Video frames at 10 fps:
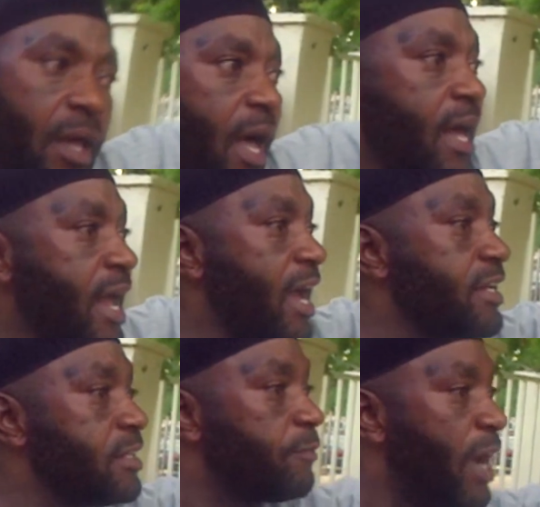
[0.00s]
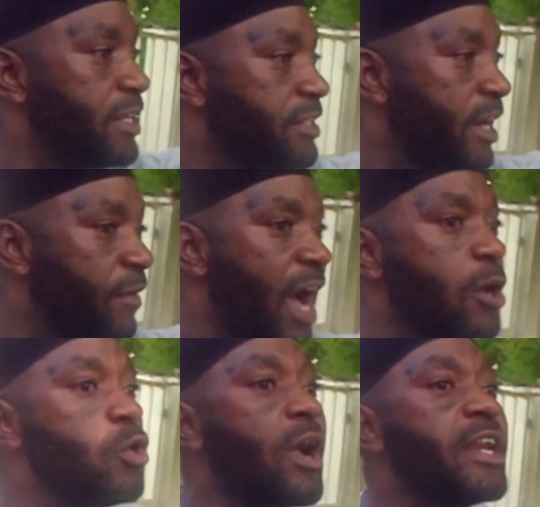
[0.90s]
And identify the driver
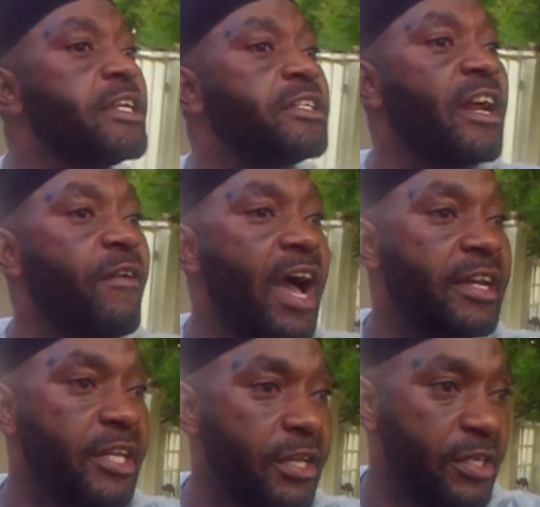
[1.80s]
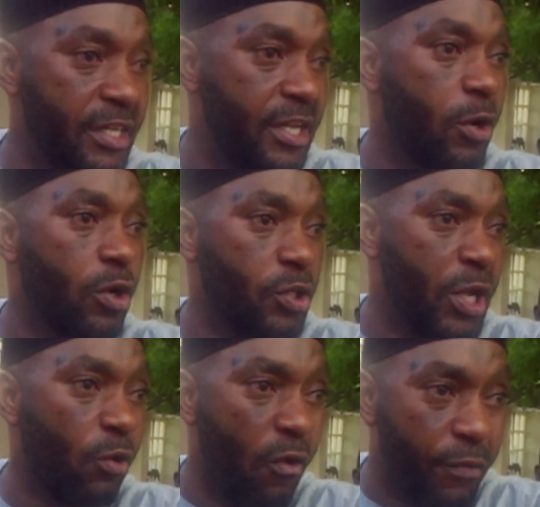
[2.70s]
and look at the driver. They they they,
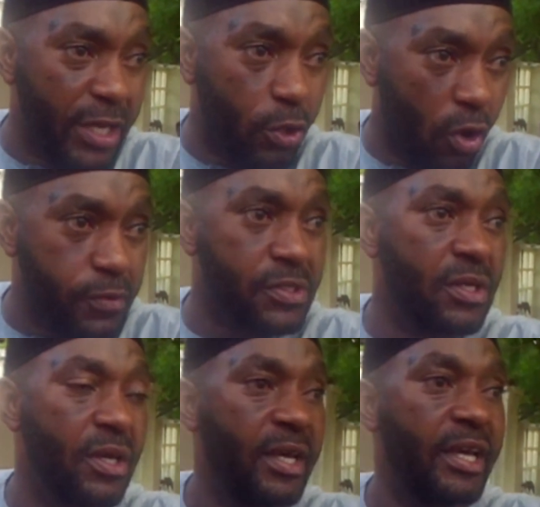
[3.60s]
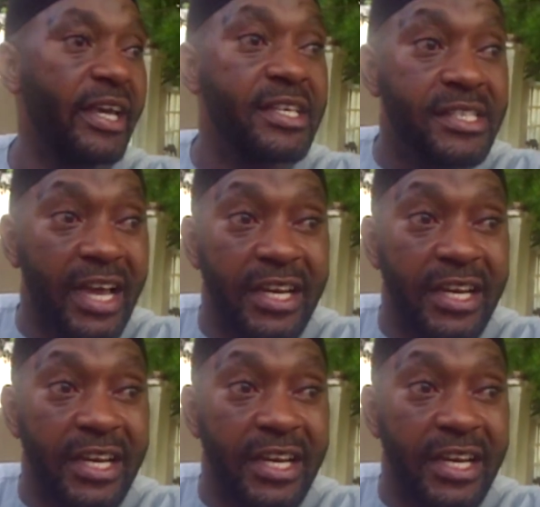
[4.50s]
they convey the cops inside the